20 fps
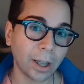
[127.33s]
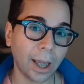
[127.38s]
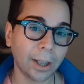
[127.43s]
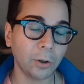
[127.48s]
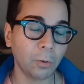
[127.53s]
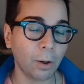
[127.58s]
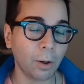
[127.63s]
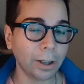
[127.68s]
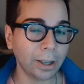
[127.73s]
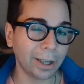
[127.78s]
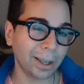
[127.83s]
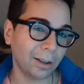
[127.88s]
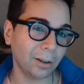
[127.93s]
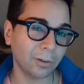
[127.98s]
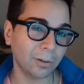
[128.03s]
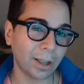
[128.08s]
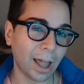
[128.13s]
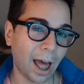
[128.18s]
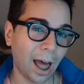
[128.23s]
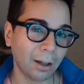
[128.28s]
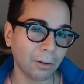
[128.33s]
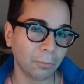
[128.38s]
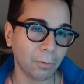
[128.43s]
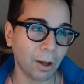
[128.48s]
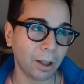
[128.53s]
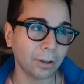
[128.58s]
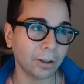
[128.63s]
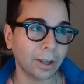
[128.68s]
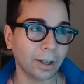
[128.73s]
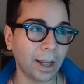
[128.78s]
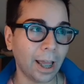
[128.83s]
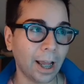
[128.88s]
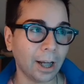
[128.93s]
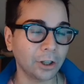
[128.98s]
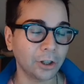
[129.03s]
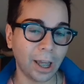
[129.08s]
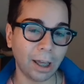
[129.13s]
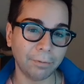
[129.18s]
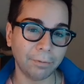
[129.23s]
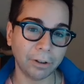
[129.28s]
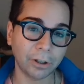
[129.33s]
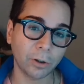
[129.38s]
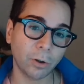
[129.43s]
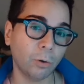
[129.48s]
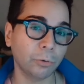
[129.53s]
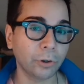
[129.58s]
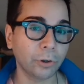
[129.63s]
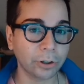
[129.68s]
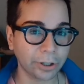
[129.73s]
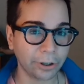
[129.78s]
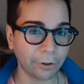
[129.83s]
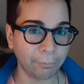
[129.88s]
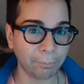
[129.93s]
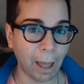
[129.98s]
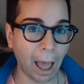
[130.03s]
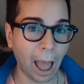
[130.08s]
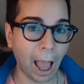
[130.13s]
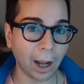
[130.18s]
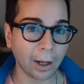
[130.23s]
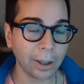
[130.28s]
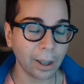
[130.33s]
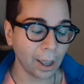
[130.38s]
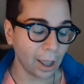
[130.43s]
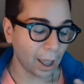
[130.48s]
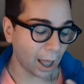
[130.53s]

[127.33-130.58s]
and you want to heal that rather than actually having to hold yourself back.